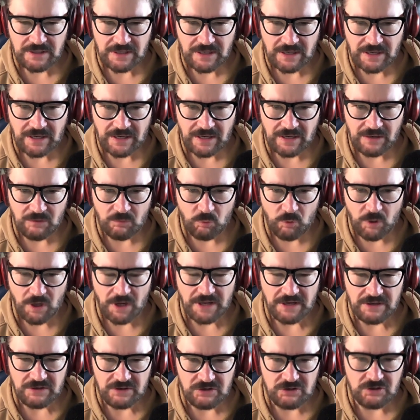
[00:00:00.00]

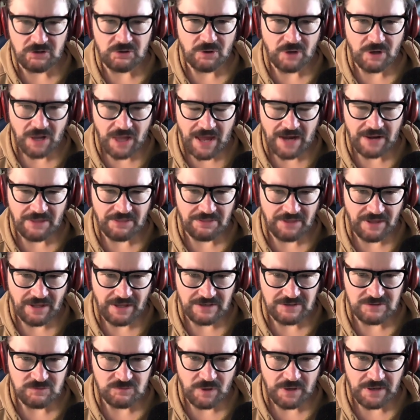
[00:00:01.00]
willing to do a lot of
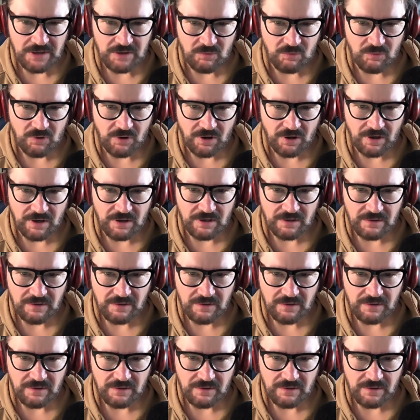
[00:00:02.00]
things, willing to work.